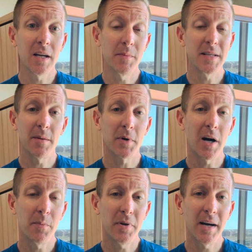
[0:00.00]
going to be something
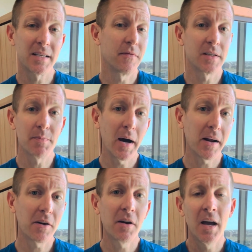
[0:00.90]
complex? If it's
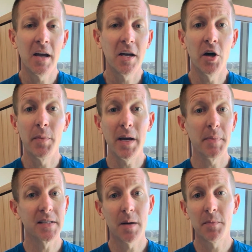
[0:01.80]
minor, maybe
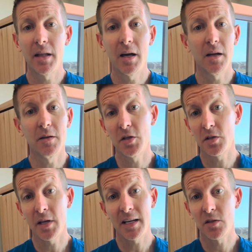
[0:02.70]
something that
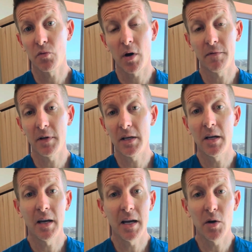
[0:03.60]
just takes
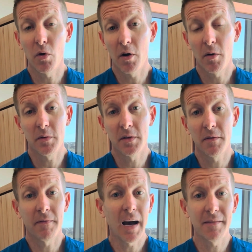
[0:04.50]
roughly anywhere to
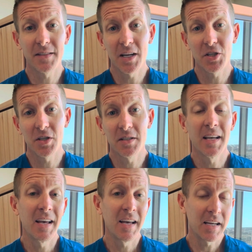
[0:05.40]
5 sessions,
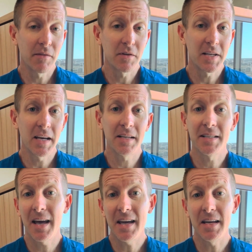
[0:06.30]
give or take,
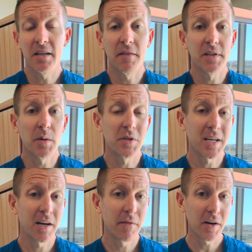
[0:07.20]
to 8. If someone's
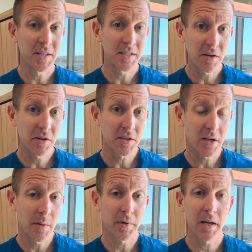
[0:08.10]
got a very serious
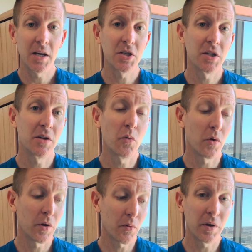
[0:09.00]
complication
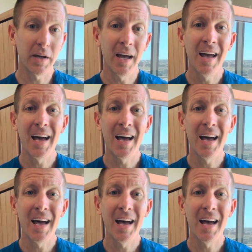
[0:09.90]
where they're really,